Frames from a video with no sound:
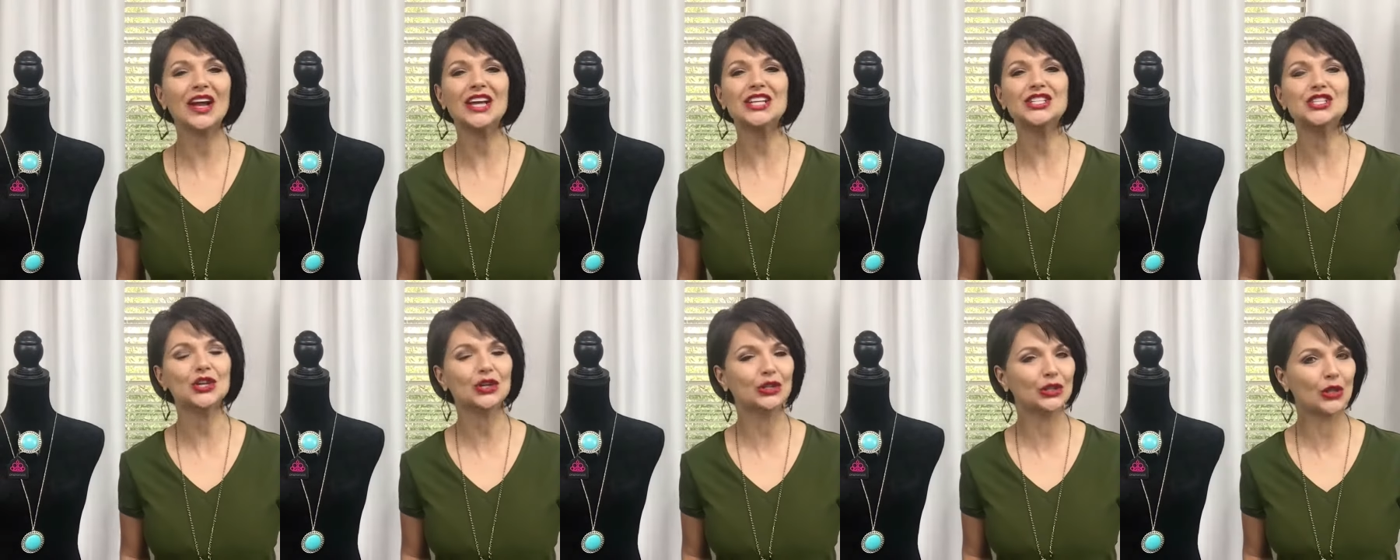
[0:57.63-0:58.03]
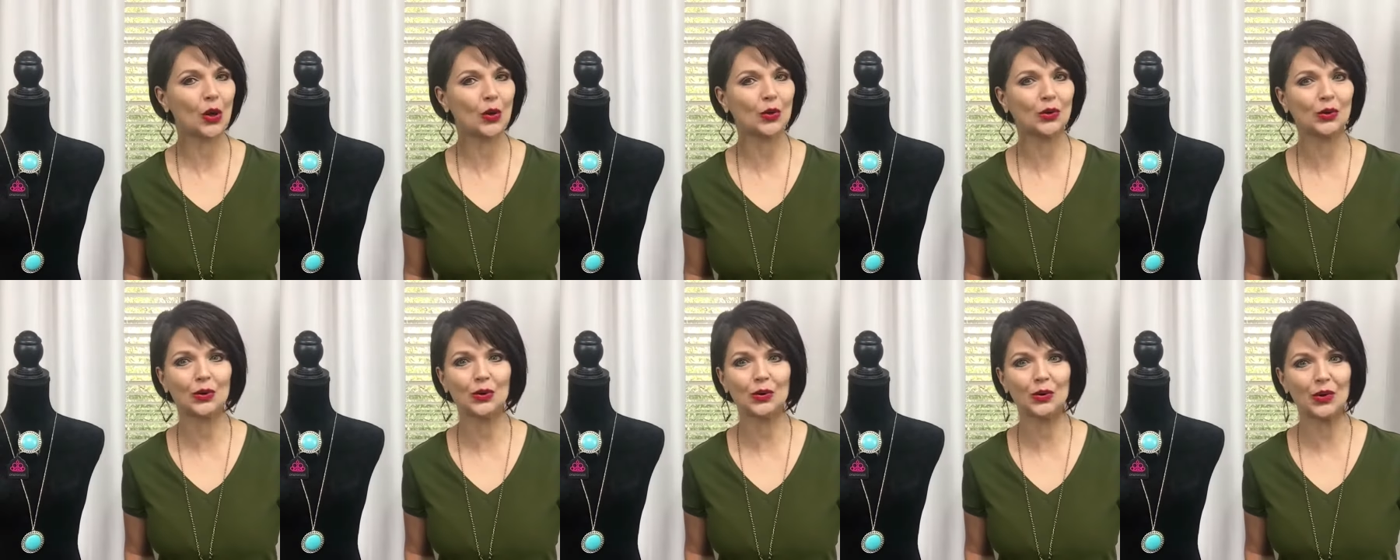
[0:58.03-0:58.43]
at your
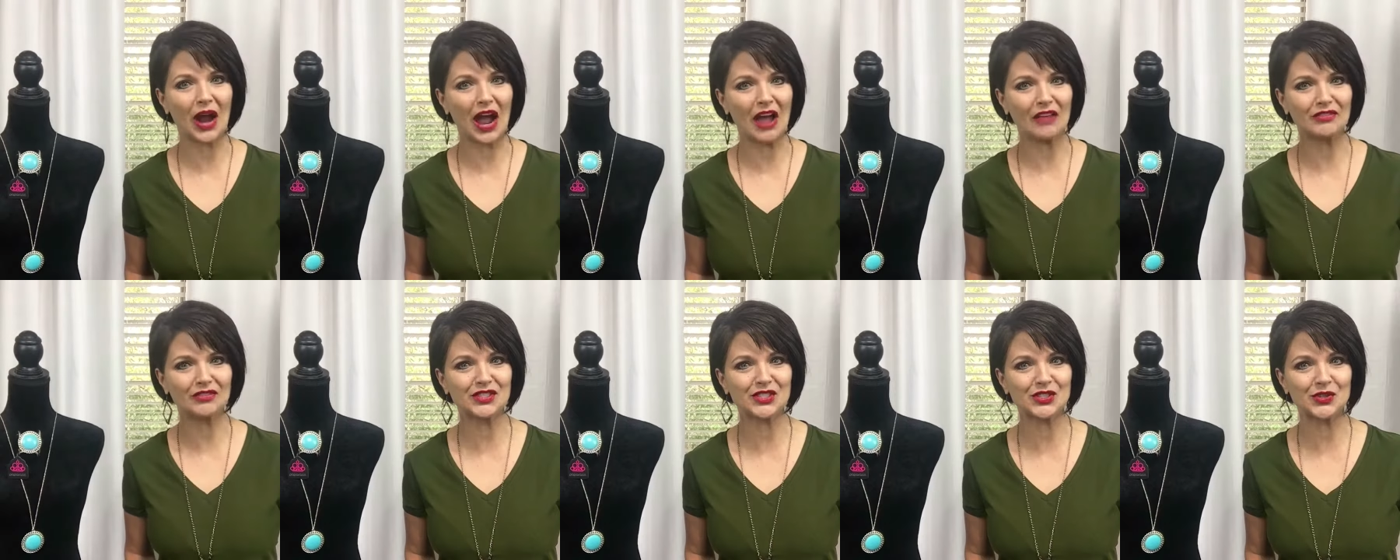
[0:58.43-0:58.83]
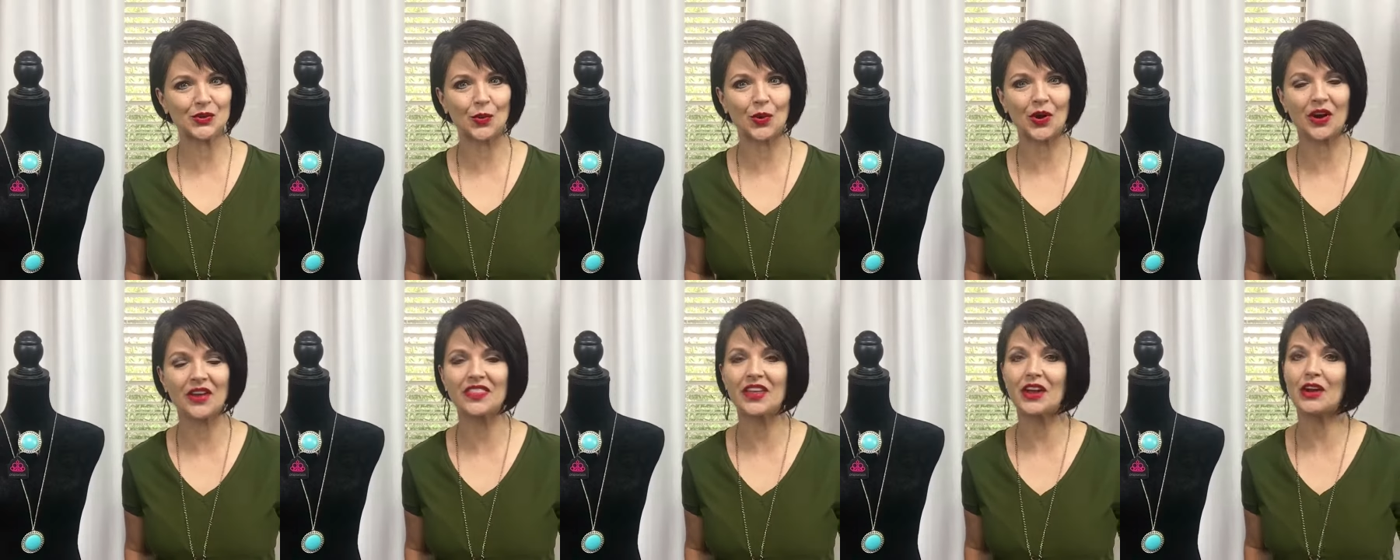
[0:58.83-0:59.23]
local craft
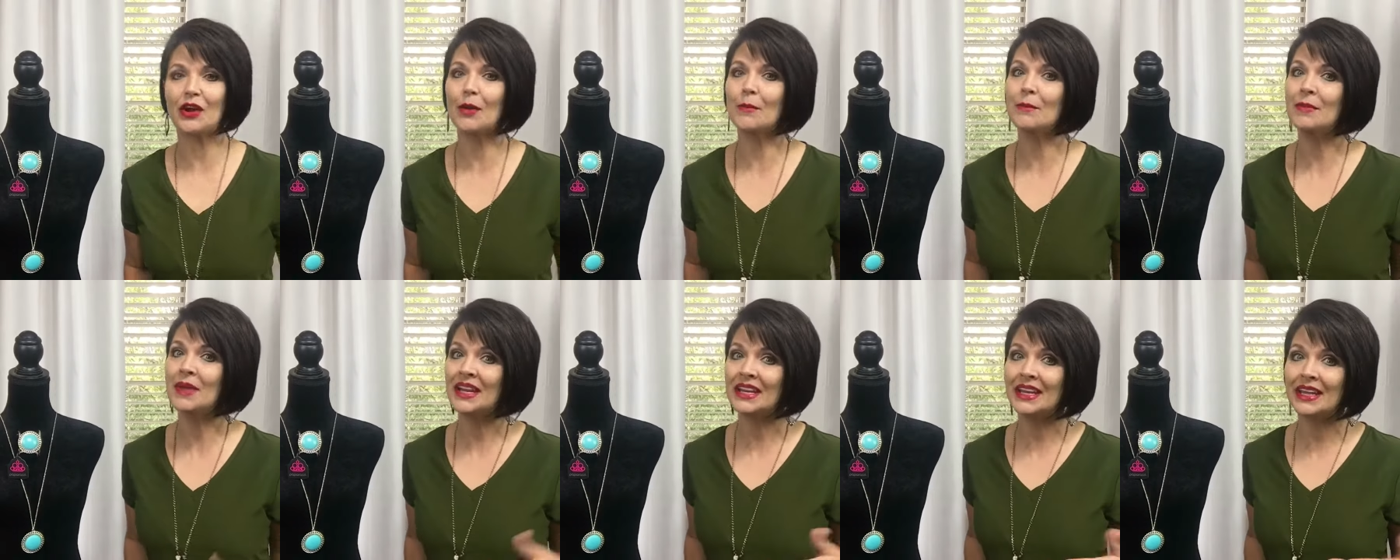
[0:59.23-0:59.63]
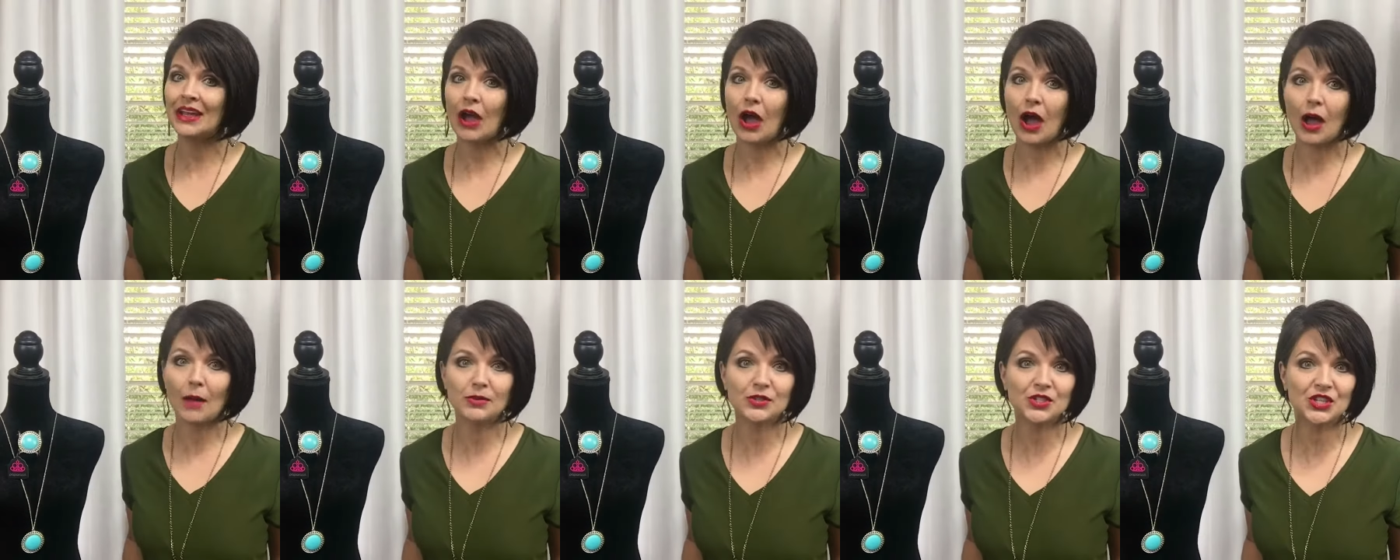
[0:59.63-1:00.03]
store, there are many
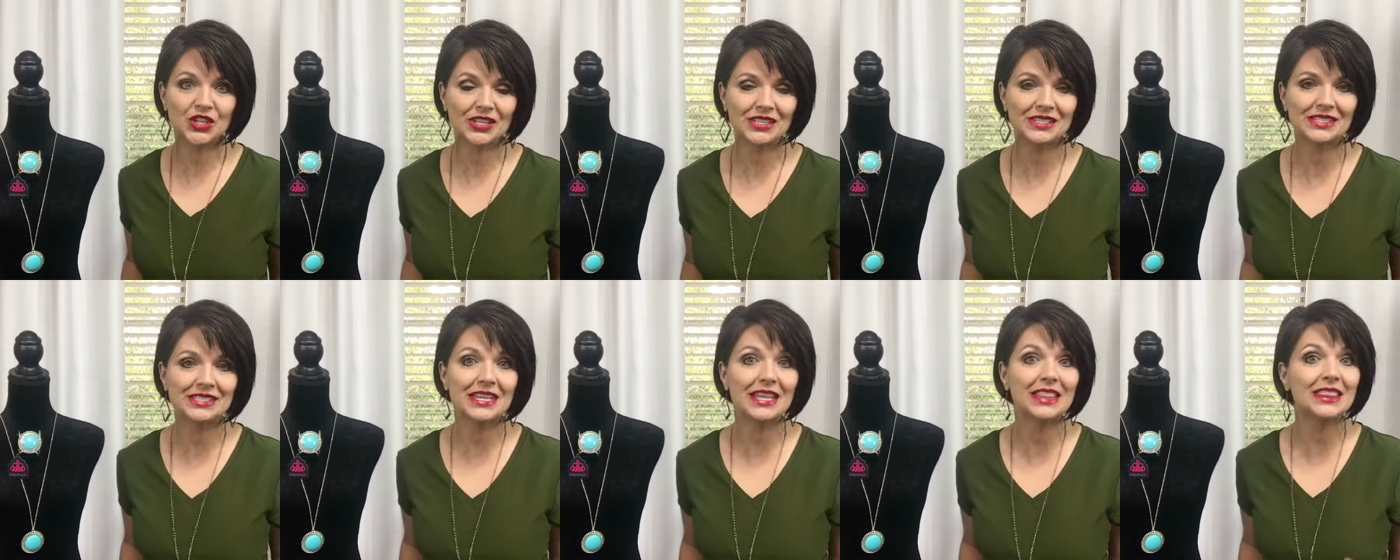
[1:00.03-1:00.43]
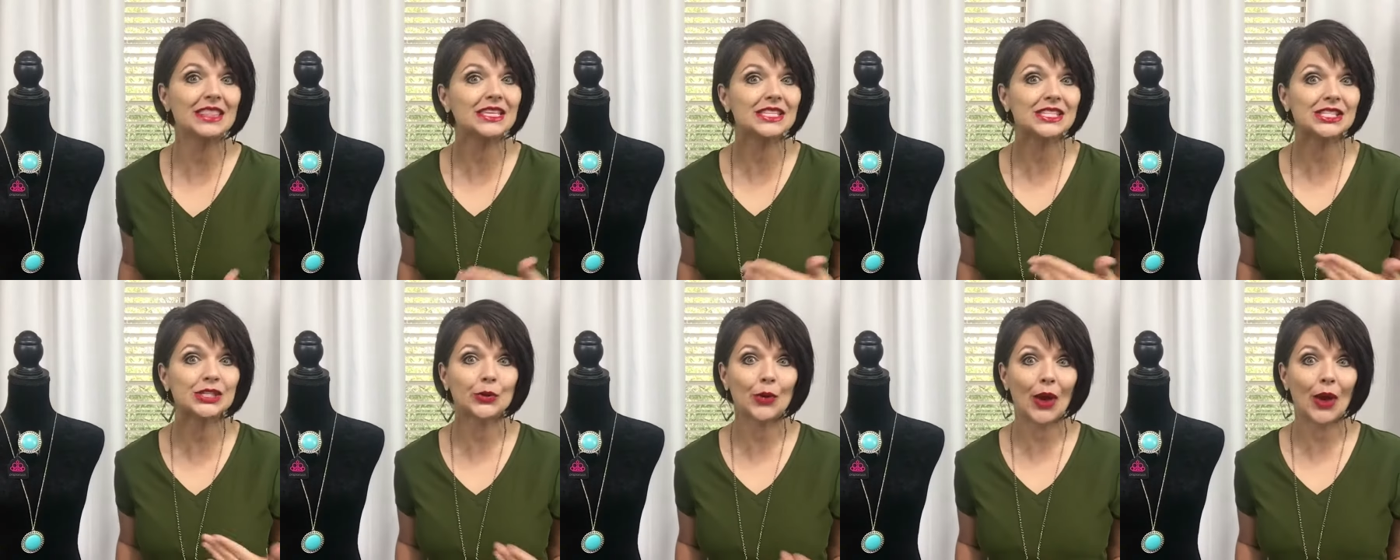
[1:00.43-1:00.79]
options in the